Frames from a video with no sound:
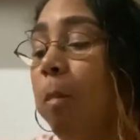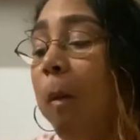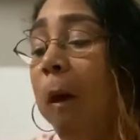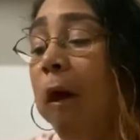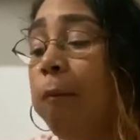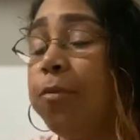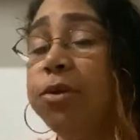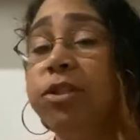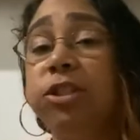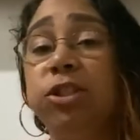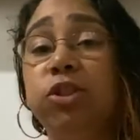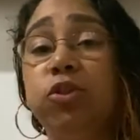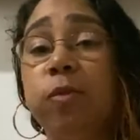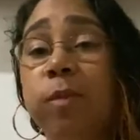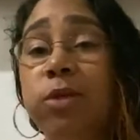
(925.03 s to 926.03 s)
I appreciate it
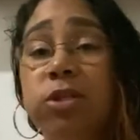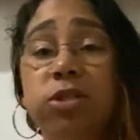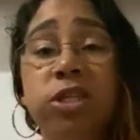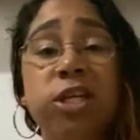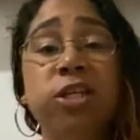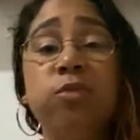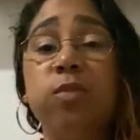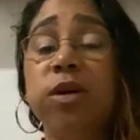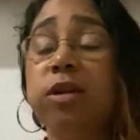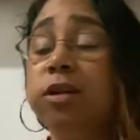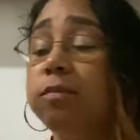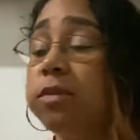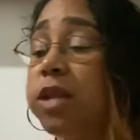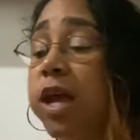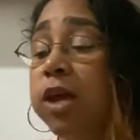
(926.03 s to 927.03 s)
so much. Cheese, one of
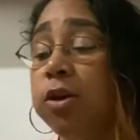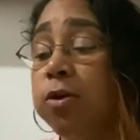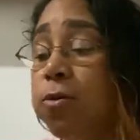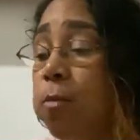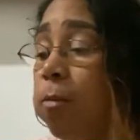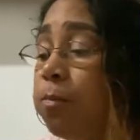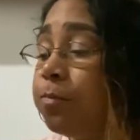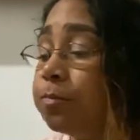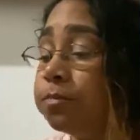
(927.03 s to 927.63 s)
them, thank you.